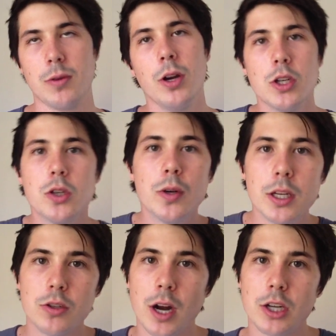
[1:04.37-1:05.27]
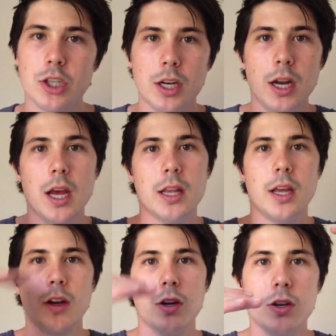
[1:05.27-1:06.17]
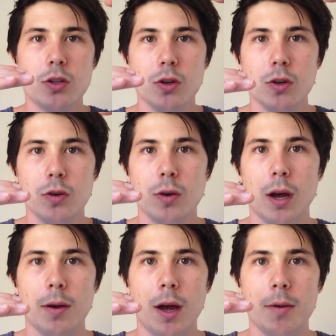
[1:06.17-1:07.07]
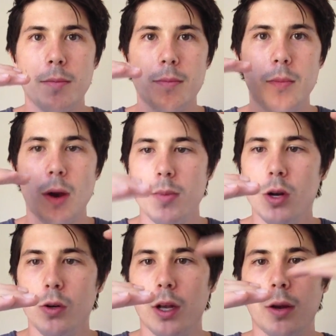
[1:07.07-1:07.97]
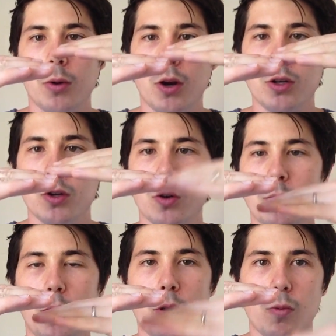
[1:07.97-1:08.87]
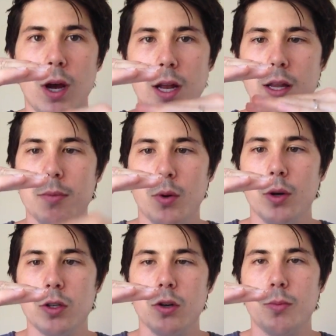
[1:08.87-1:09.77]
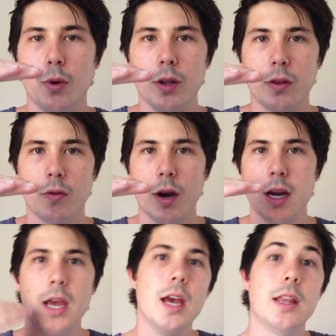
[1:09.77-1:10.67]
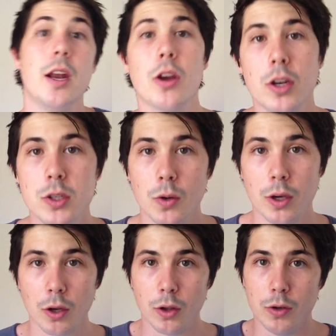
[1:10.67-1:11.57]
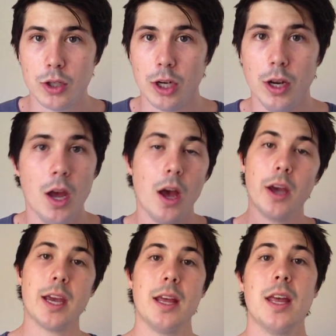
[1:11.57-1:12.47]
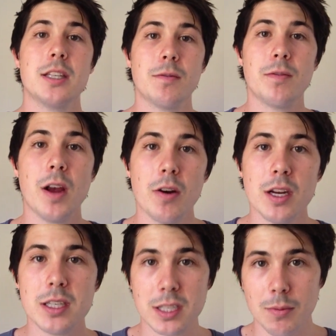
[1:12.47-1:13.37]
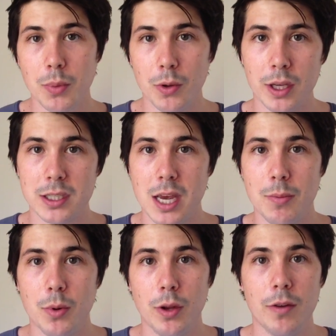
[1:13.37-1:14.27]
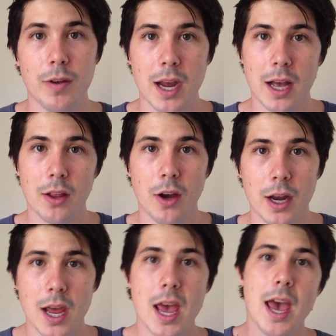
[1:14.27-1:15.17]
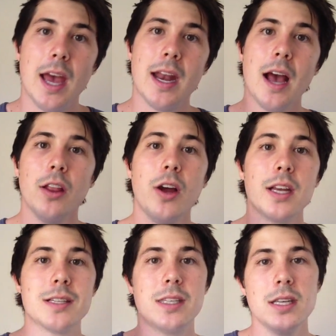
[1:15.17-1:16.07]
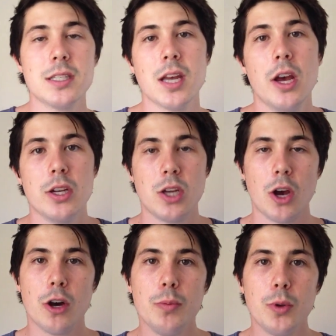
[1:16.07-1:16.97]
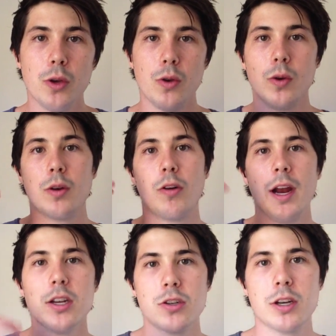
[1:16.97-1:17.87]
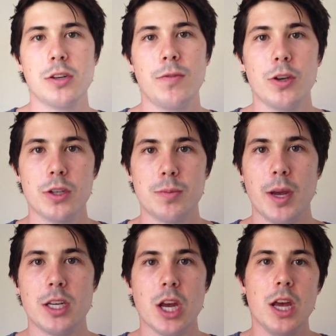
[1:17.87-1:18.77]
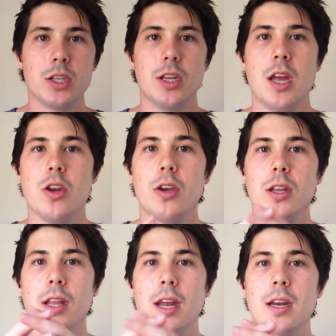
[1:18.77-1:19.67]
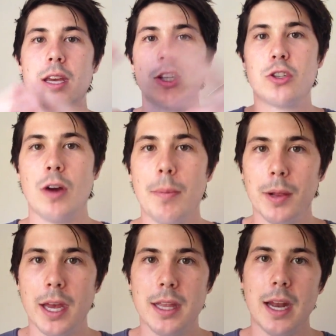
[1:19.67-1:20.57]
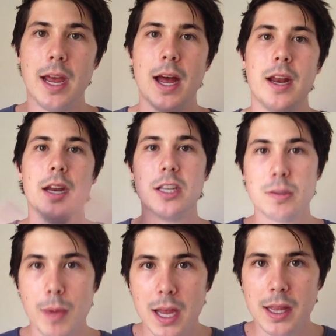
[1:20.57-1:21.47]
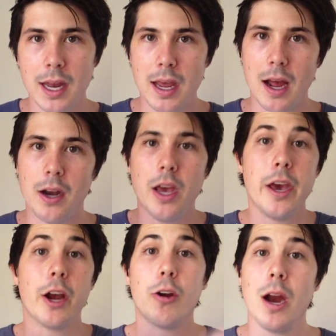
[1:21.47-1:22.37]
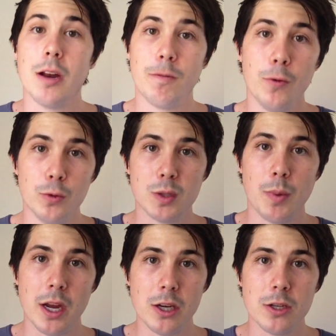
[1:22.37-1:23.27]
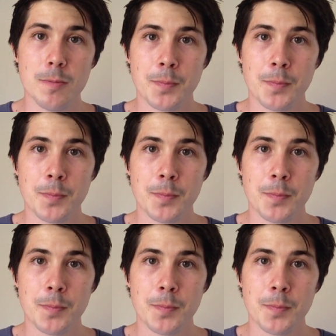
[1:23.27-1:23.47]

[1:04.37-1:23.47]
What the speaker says: I'm going to do an introduction, then I'm going to do my middle, and I'm going to do point 1, then point 2, point 3, then I'm going to do a conclusion. Okay, that's a very simple example of an outline. An outline exists to help you create a structure for your speech, so then you can then extrapolate that out and expand that out and create a full speech.